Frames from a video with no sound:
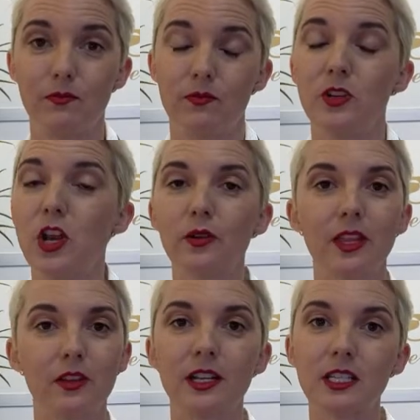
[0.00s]
know that
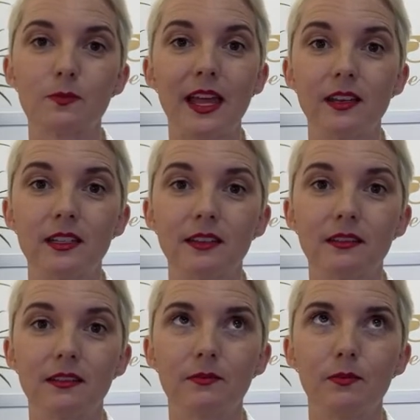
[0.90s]
they're going to spend,
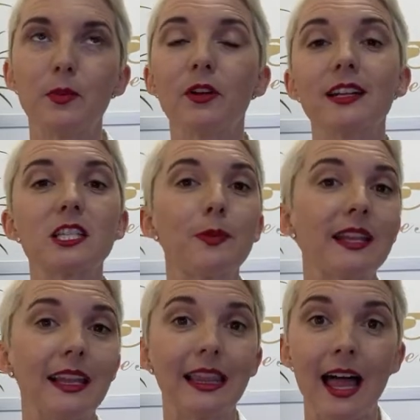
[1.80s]
people are going to spend a
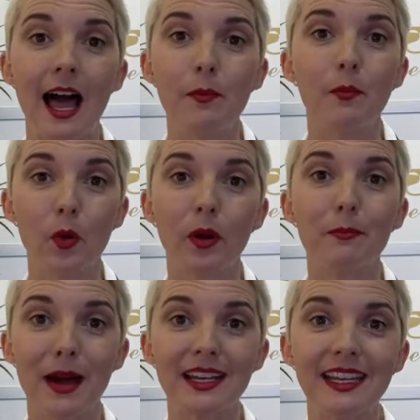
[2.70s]
lot more
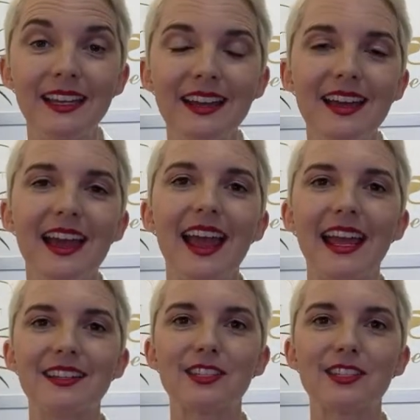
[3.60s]
money, and